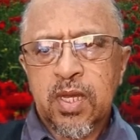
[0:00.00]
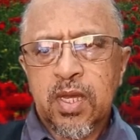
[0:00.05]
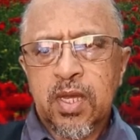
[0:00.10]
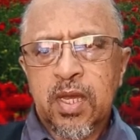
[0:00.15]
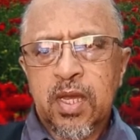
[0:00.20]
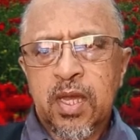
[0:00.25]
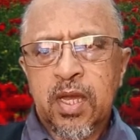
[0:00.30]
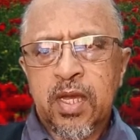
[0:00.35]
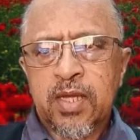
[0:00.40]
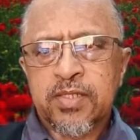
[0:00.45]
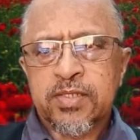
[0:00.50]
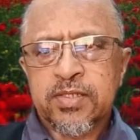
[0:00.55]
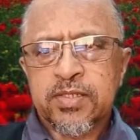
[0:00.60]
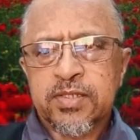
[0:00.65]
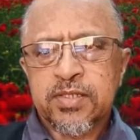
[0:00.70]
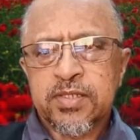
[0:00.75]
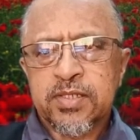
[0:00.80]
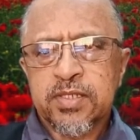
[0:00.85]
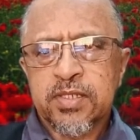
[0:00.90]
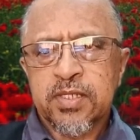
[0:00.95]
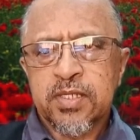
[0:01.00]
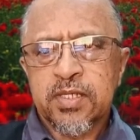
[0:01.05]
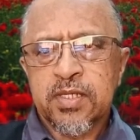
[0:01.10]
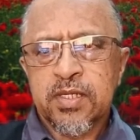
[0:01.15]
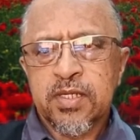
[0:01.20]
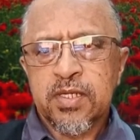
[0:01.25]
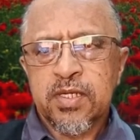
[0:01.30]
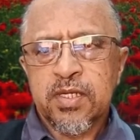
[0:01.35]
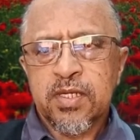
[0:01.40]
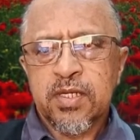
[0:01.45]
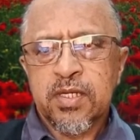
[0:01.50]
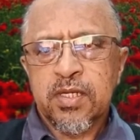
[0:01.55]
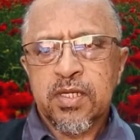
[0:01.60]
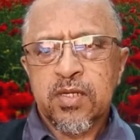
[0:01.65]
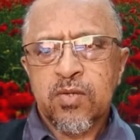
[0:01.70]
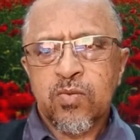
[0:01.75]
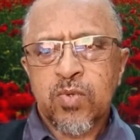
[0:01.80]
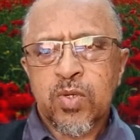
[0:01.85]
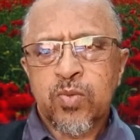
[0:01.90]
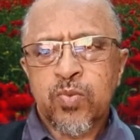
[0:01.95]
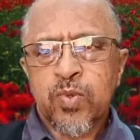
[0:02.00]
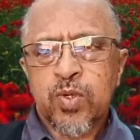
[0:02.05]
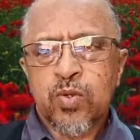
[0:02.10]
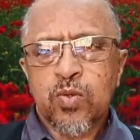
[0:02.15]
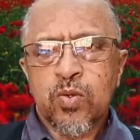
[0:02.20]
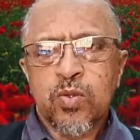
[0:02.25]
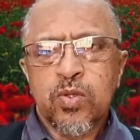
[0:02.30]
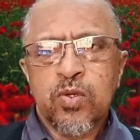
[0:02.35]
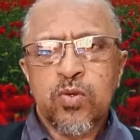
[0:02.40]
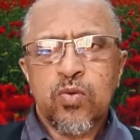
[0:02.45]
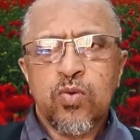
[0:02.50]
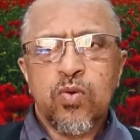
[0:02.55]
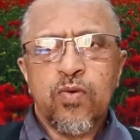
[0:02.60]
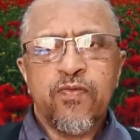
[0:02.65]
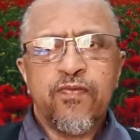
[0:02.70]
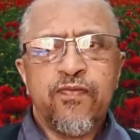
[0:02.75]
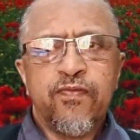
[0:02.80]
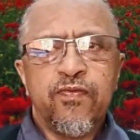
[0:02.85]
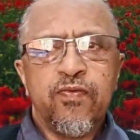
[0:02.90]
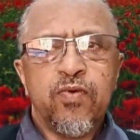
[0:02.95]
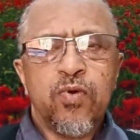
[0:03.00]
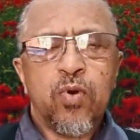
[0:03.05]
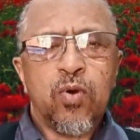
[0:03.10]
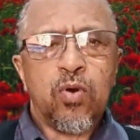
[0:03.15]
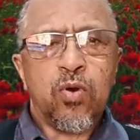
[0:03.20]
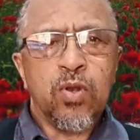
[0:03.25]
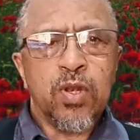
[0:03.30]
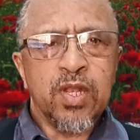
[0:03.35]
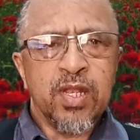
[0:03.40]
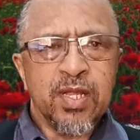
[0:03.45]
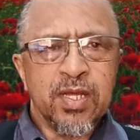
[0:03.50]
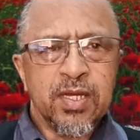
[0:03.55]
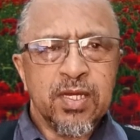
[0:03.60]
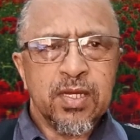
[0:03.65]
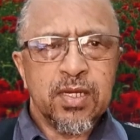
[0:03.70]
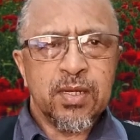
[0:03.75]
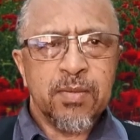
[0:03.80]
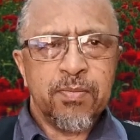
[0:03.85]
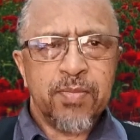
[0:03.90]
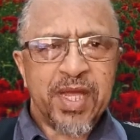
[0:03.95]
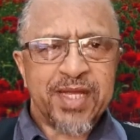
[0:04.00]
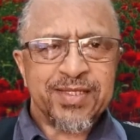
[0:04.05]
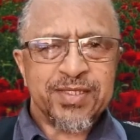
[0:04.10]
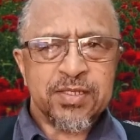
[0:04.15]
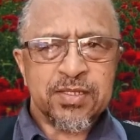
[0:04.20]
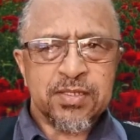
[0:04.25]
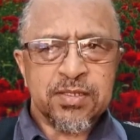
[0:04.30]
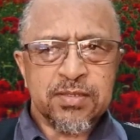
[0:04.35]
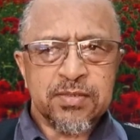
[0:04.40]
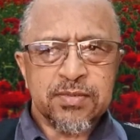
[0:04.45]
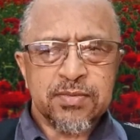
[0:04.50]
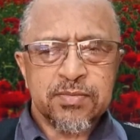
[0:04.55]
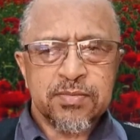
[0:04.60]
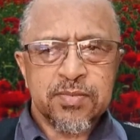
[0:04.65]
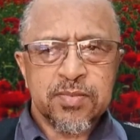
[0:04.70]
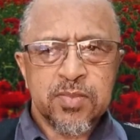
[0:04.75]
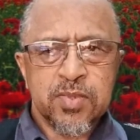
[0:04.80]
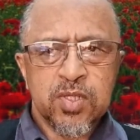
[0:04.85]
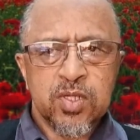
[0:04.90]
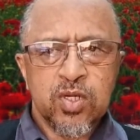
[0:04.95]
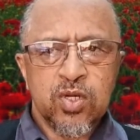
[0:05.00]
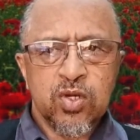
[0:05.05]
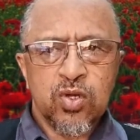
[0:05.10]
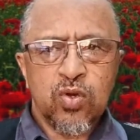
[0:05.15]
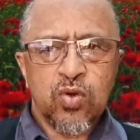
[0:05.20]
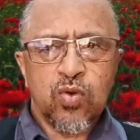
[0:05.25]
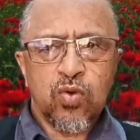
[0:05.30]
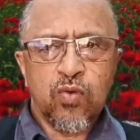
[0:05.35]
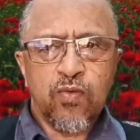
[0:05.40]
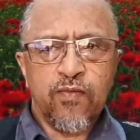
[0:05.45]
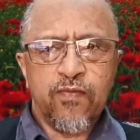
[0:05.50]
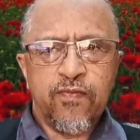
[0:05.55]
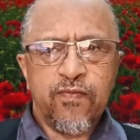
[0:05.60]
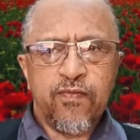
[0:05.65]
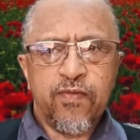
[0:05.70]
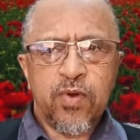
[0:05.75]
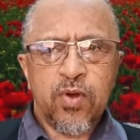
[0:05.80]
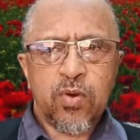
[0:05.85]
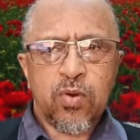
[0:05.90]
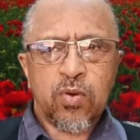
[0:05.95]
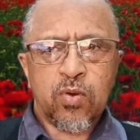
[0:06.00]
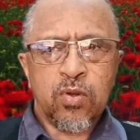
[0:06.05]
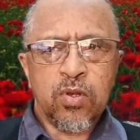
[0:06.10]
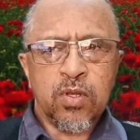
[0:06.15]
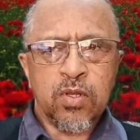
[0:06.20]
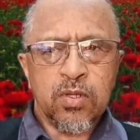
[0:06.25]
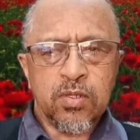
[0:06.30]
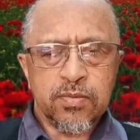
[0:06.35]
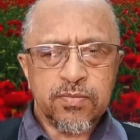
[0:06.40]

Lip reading: has what we call the uf'ol pattern. Uf'ol.